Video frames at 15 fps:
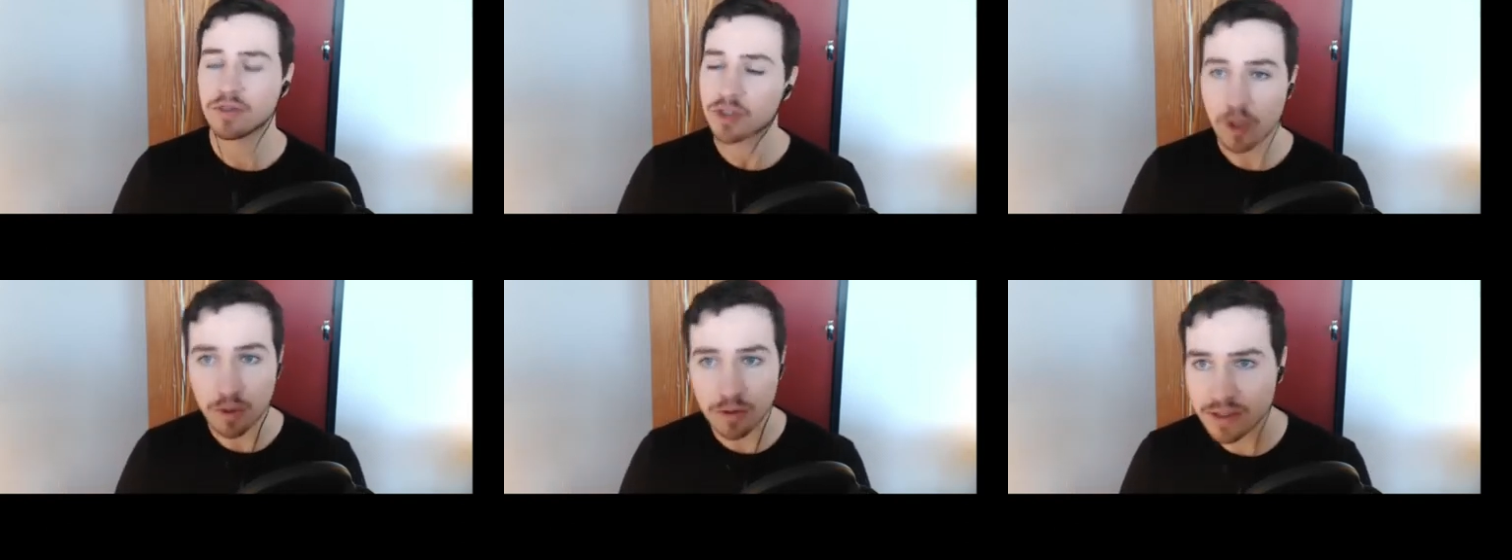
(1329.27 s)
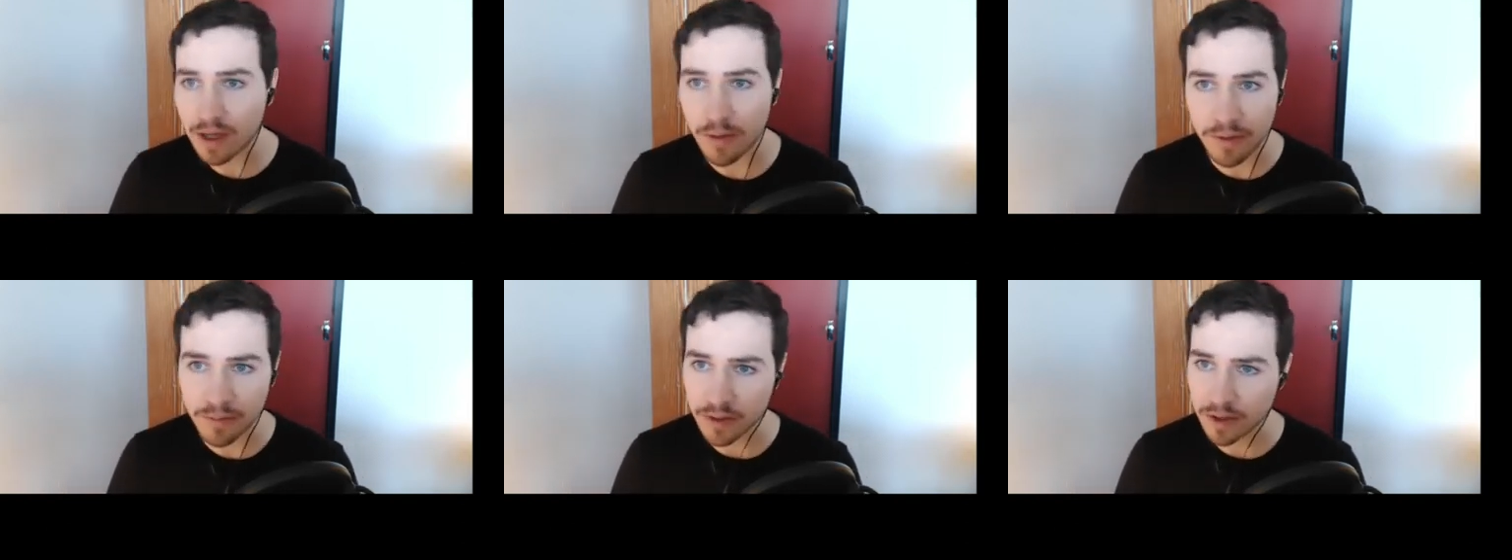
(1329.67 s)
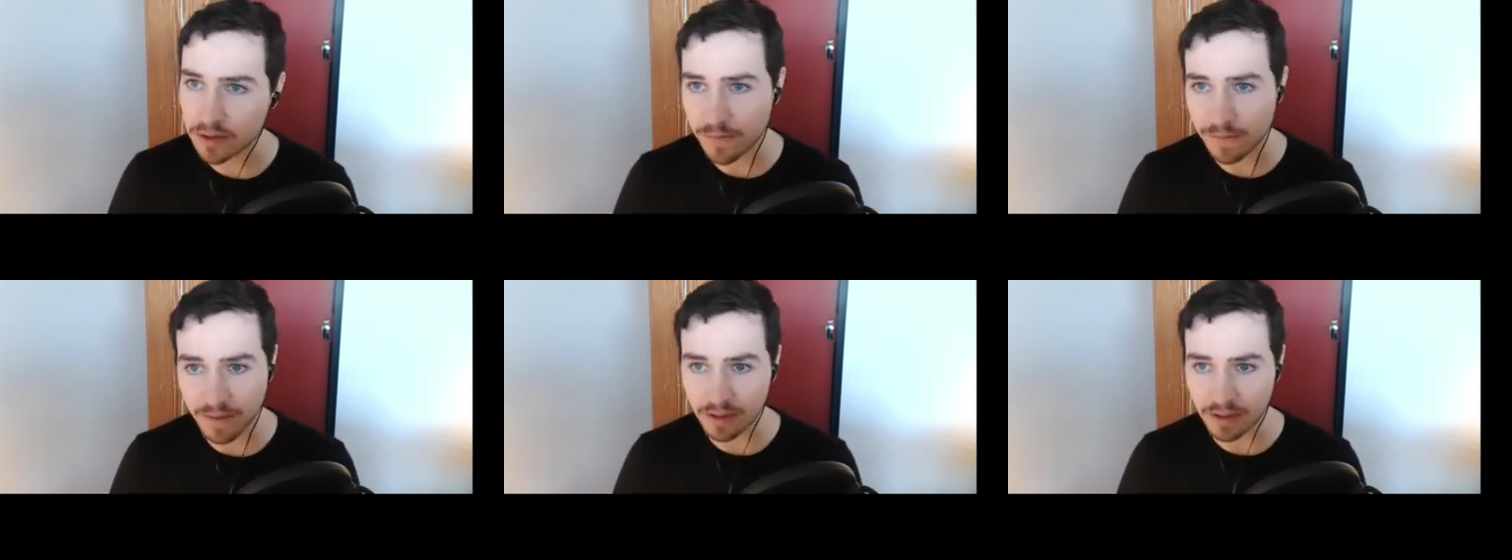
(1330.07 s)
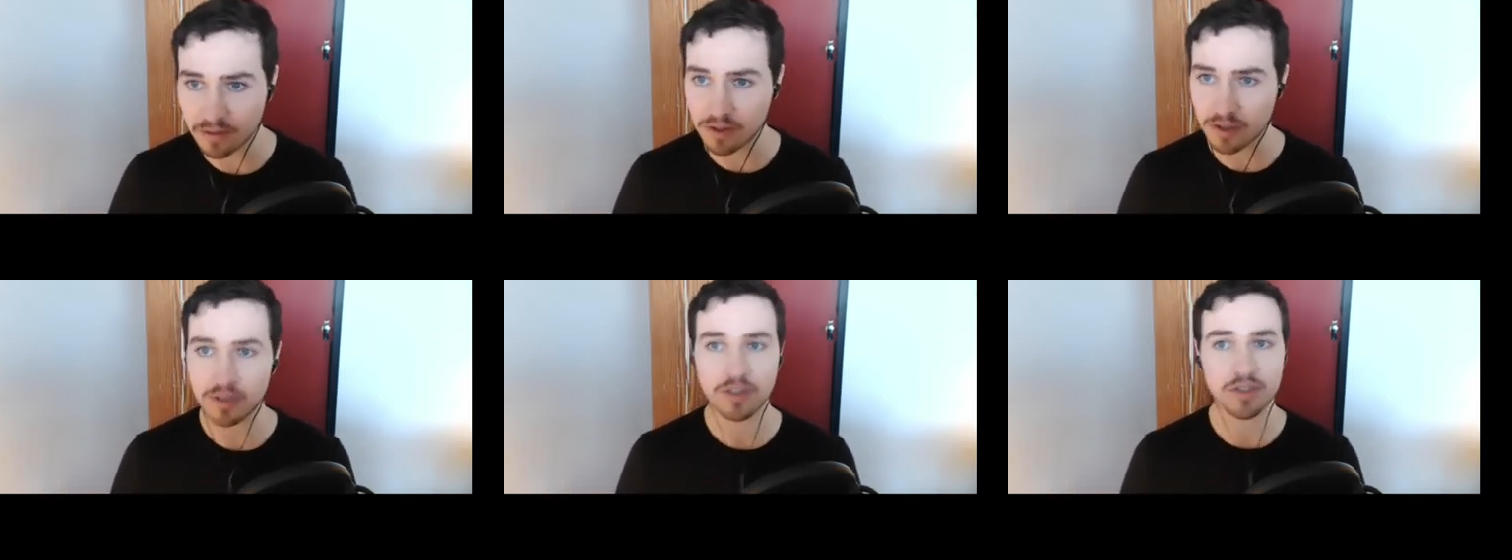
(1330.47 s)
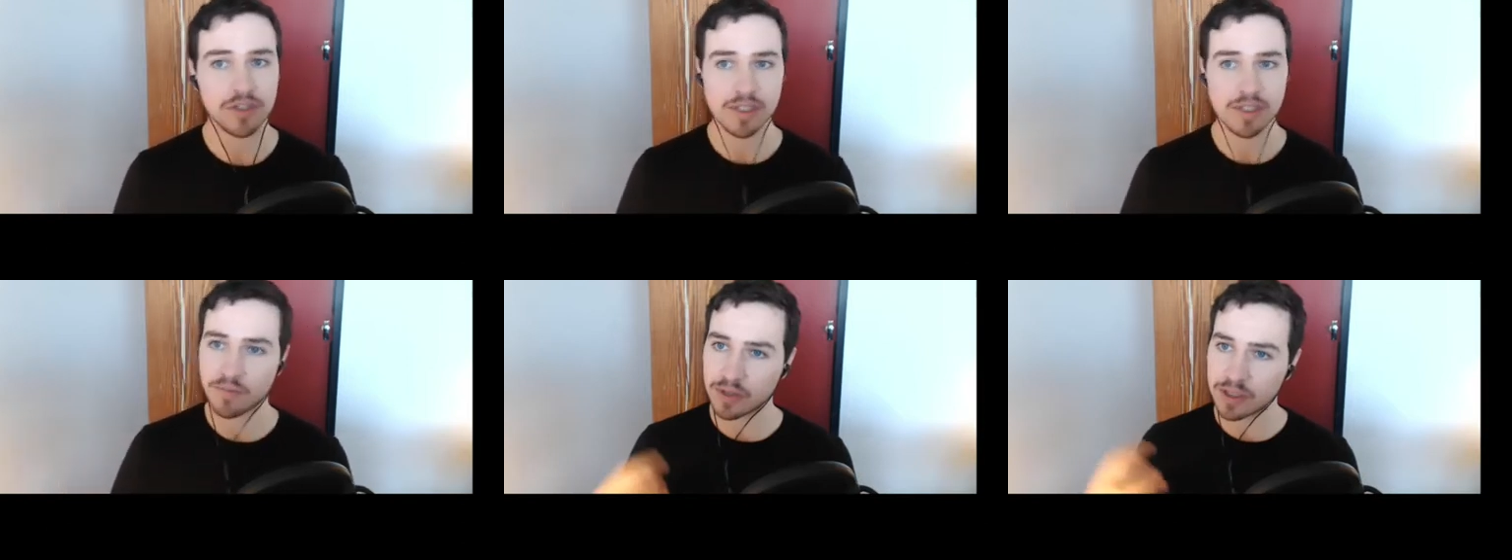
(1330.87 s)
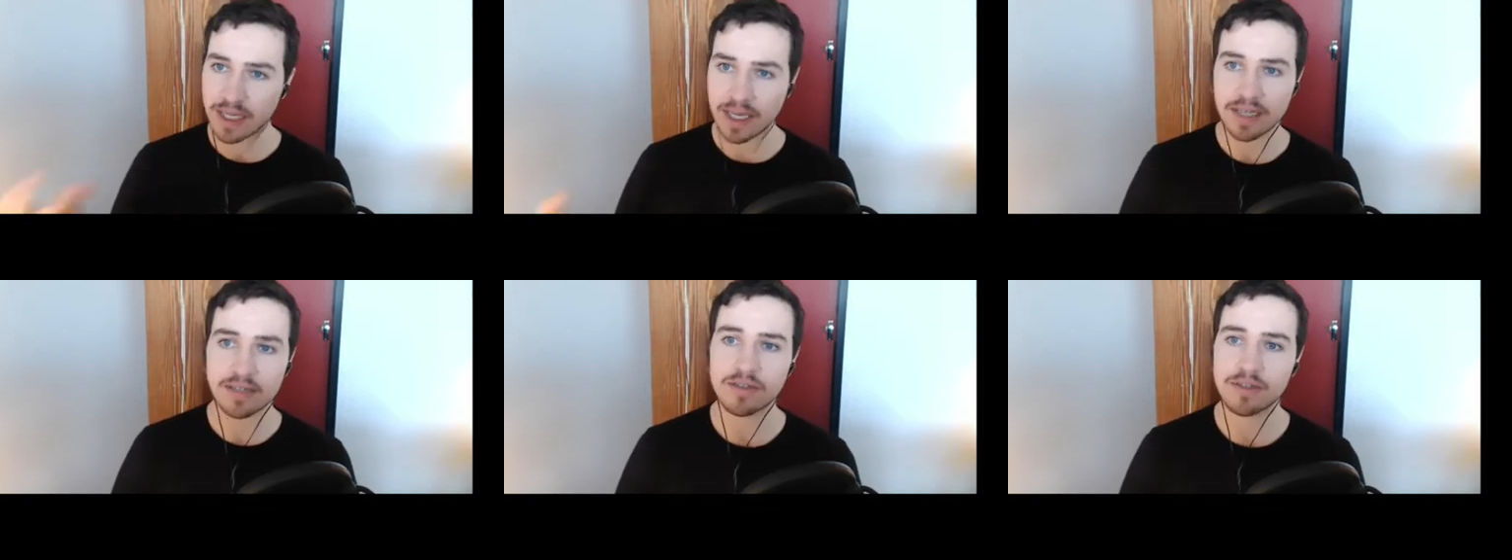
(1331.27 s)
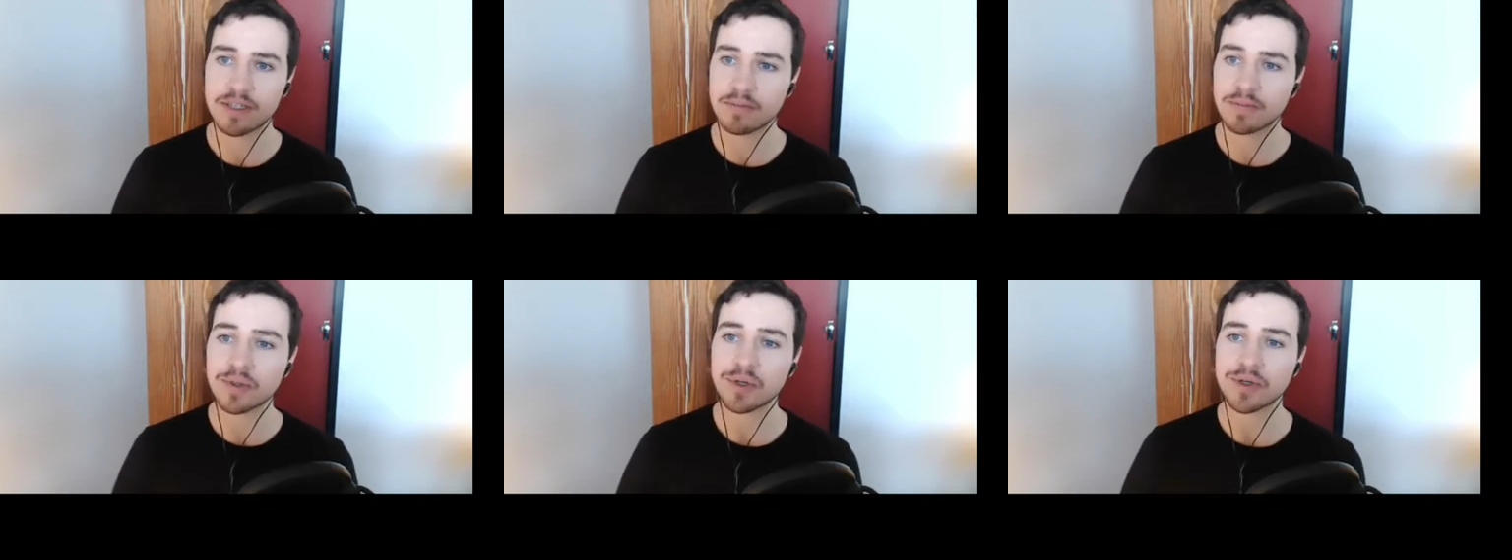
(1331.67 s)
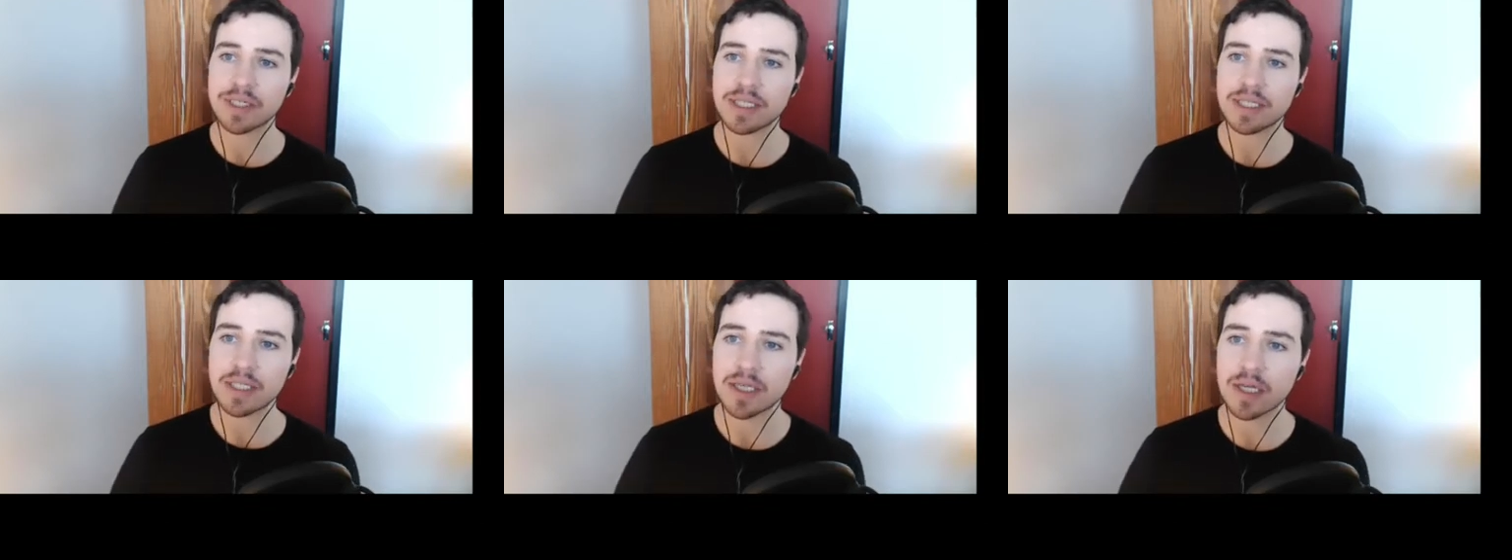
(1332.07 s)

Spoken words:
don't tell them you're the founder, just pretend you're an employee